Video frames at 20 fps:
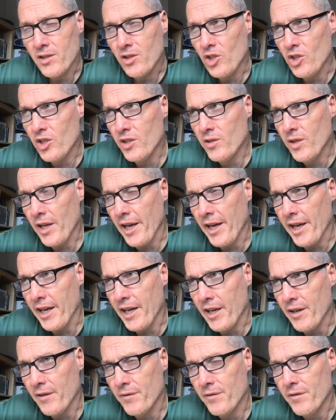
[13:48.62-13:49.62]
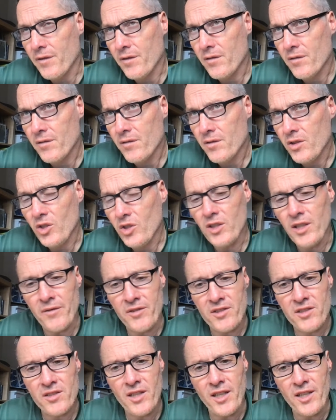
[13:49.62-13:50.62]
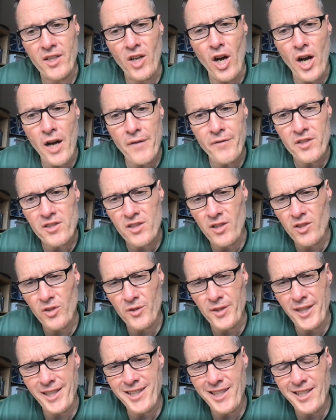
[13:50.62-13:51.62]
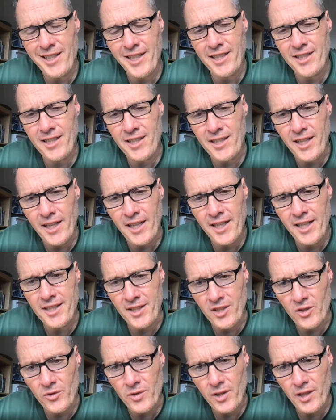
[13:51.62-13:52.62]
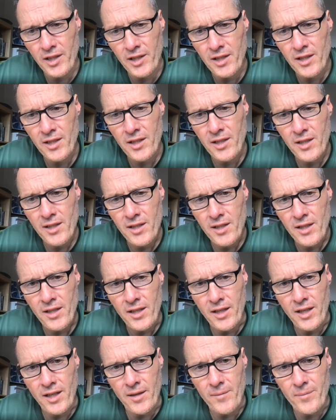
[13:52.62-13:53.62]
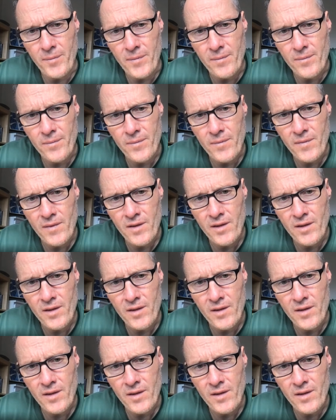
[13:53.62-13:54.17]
you didn't have you didn't have a, an office until 1999, I don't think. Um, yeah, we